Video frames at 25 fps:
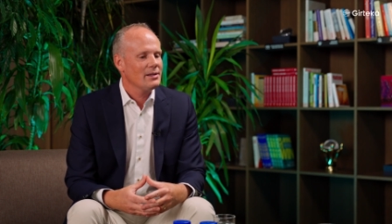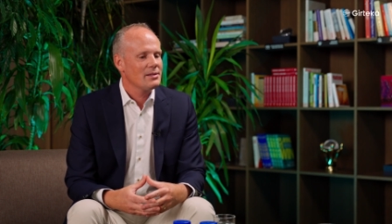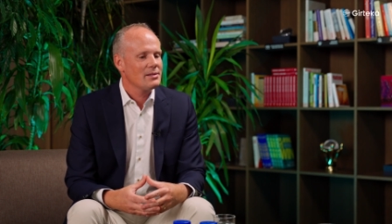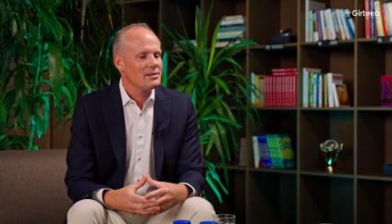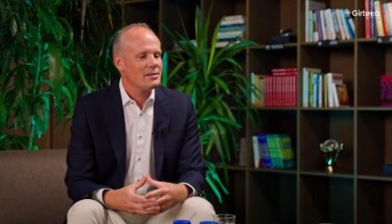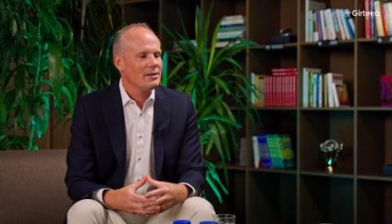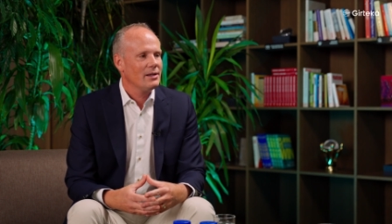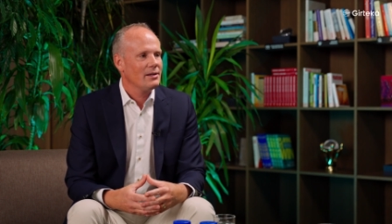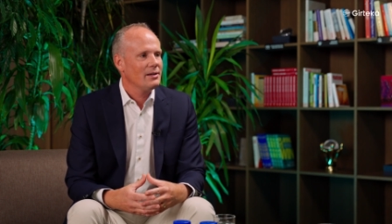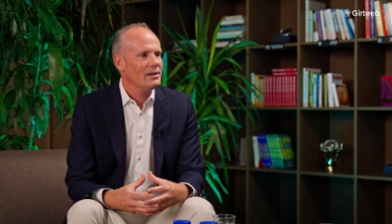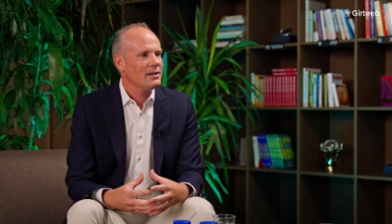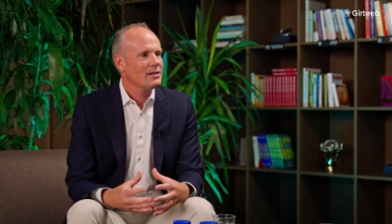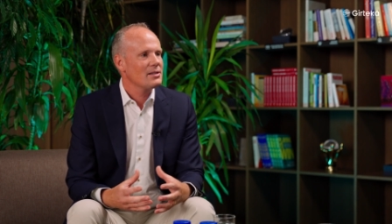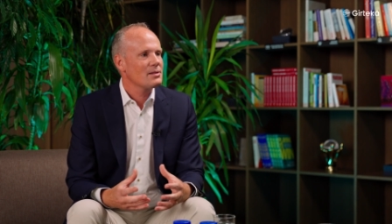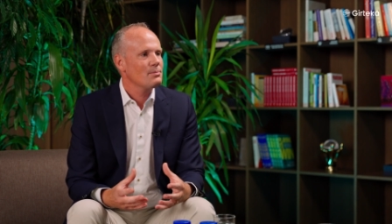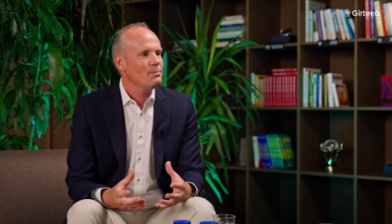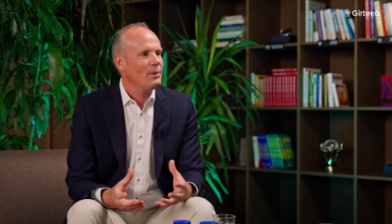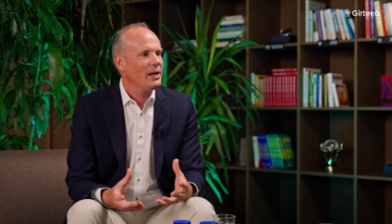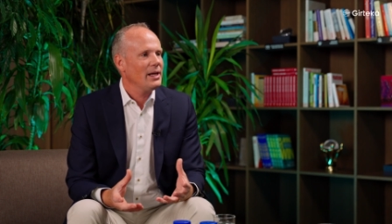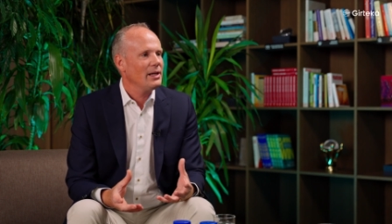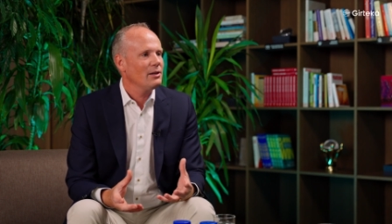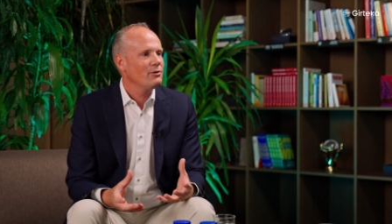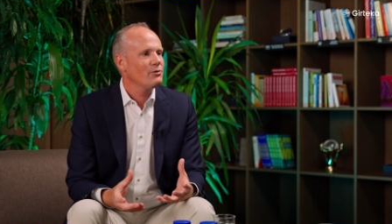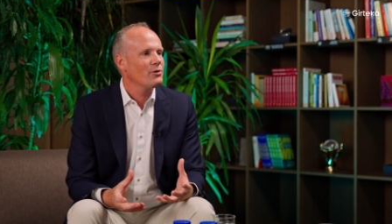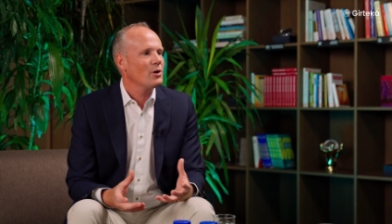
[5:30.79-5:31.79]
it's that it's
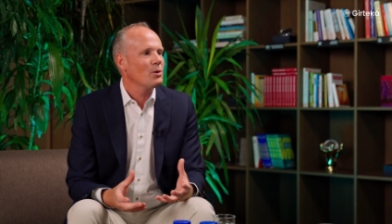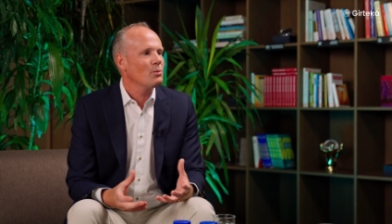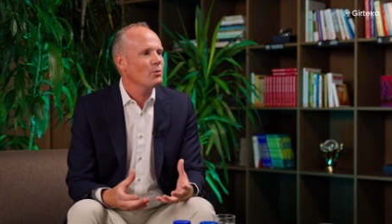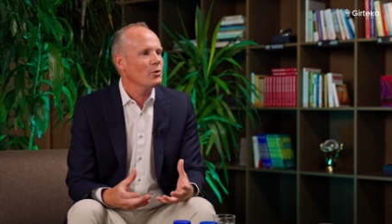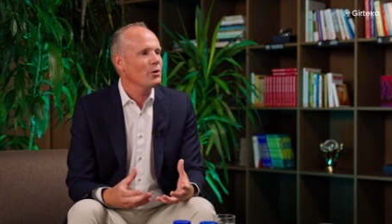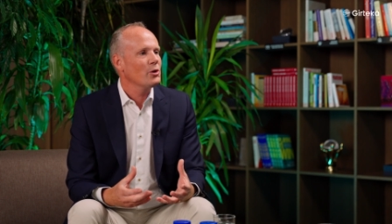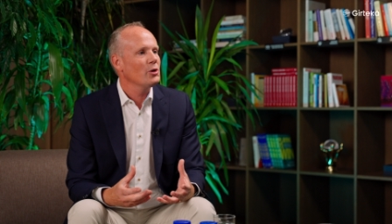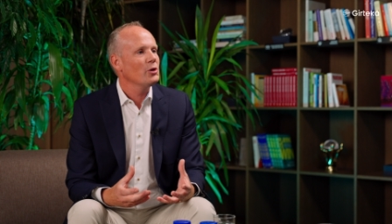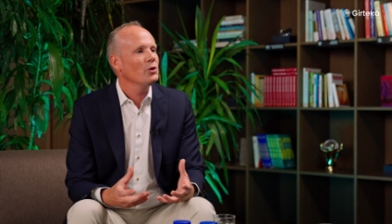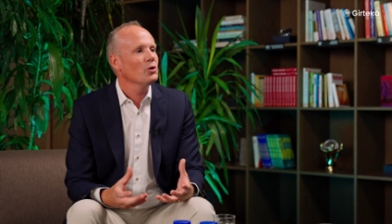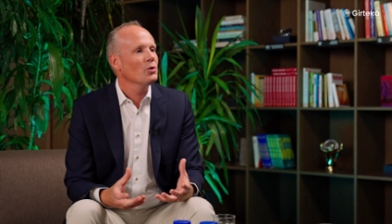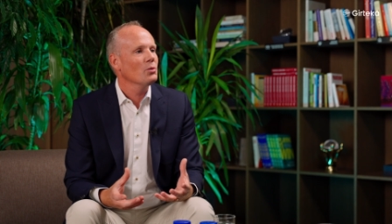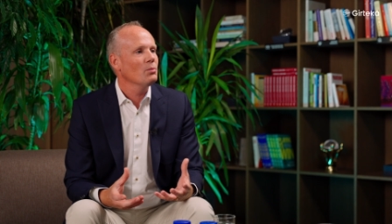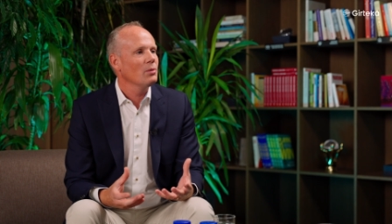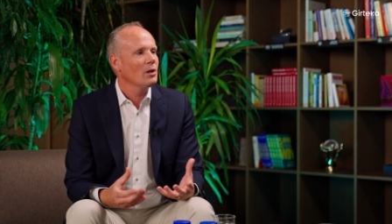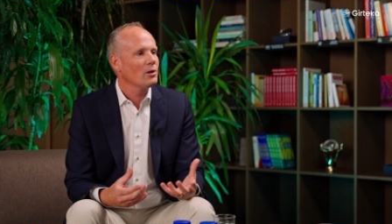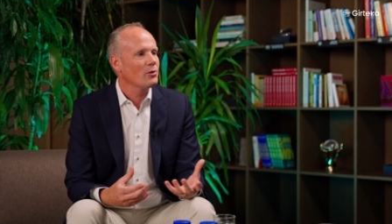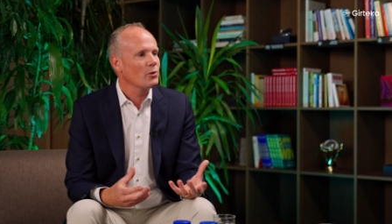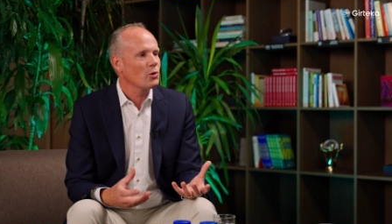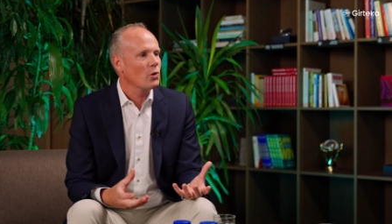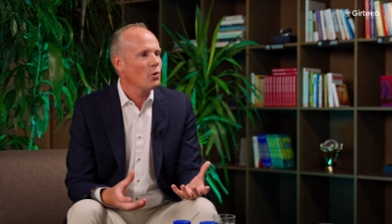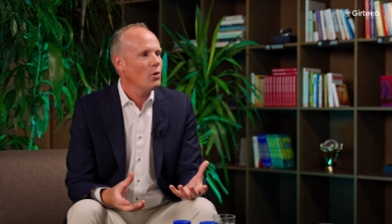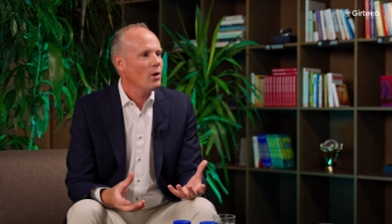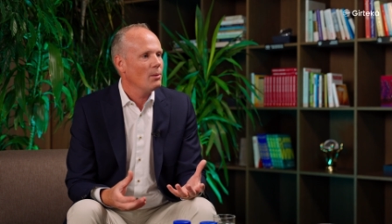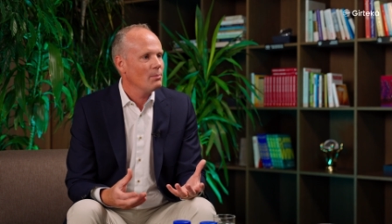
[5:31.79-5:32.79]
made from renewable
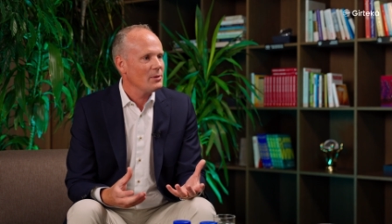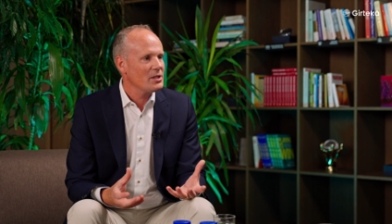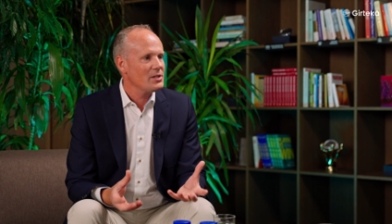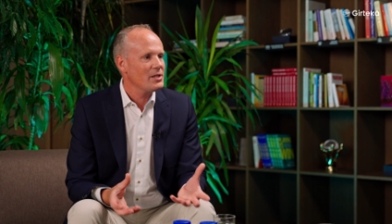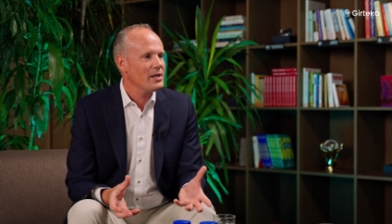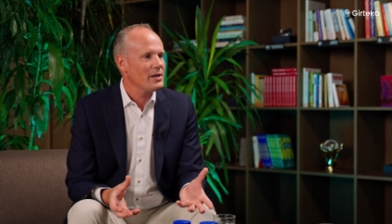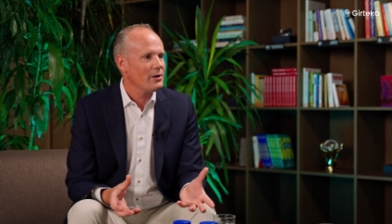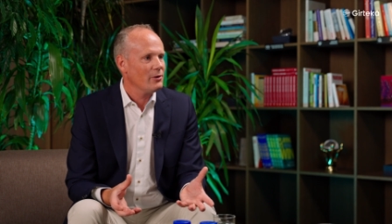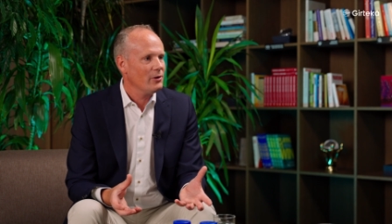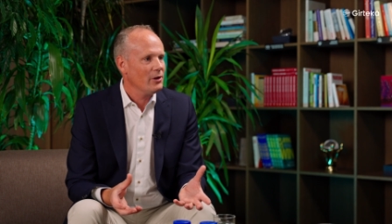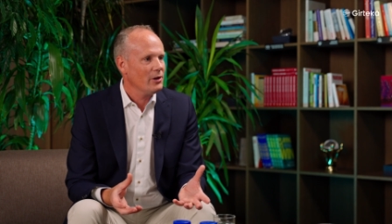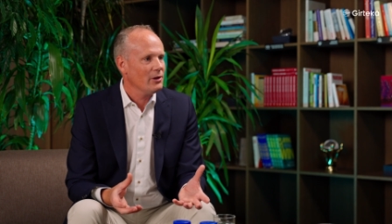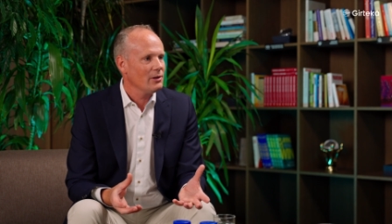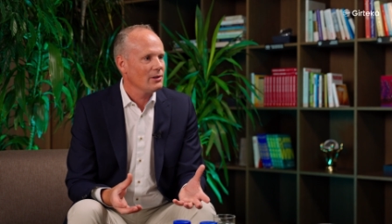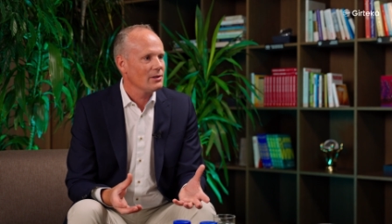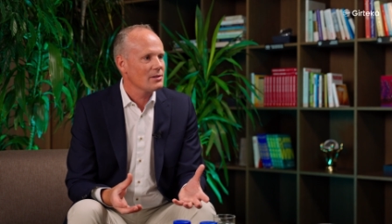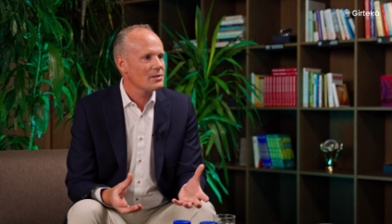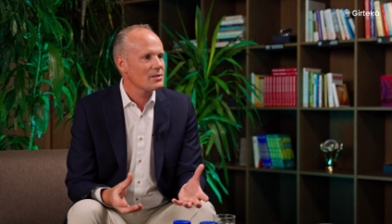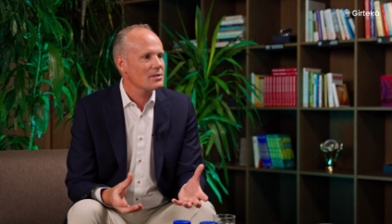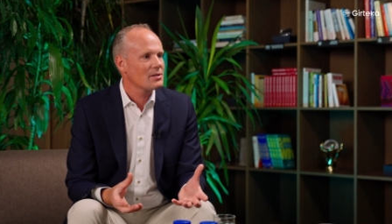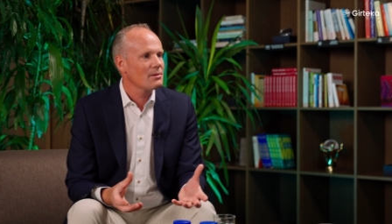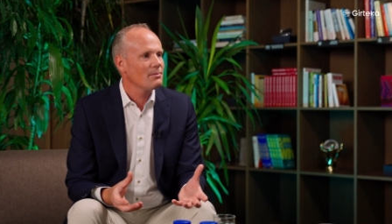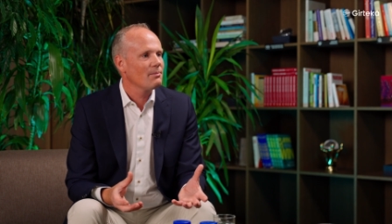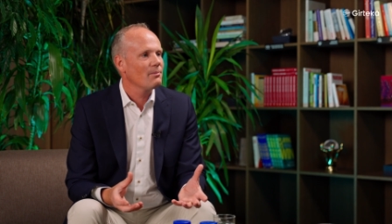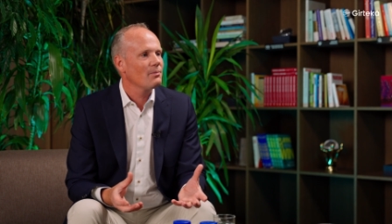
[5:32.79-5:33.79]
raw
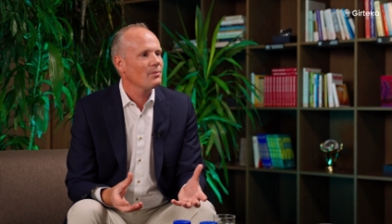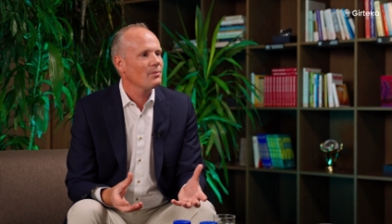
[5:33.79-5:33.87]
materials,